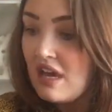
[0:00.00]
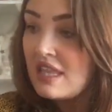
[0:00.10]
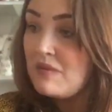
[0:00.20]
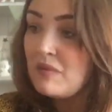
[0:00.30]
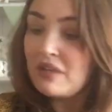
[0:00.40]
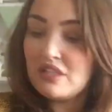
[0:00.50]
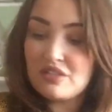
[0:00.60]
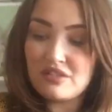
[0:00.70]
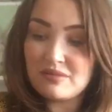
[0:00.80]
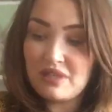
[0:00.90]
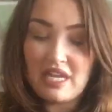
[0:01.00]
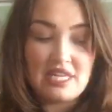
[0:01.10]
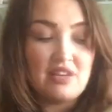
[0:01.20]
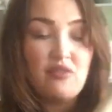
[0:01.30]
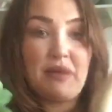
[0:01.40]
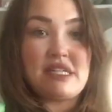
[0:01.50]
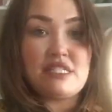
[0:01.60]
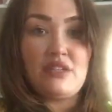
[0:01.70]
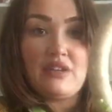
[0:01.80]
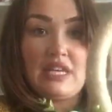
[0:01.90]
And then what I'm going to do is I'm going to get another
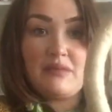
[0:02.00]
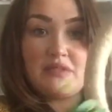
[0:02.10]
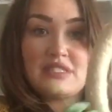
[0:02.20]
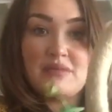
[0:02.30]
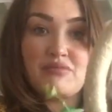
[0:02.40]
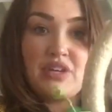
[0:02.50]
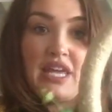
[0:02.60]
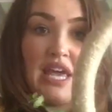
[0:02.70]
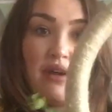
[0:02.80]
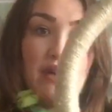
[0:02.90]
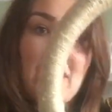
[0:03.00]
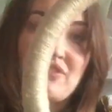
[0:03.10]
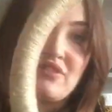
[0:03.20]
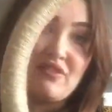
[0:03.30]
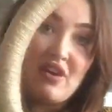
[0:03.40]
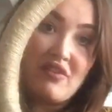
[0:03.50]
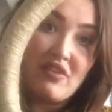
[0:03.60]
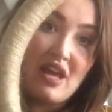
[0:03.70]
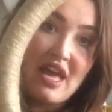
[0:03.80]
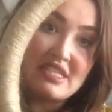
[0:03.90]
piece of eucalyptus and bring it out even further,
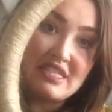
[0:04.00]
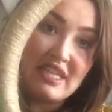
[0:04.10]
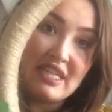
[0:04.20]
like adding it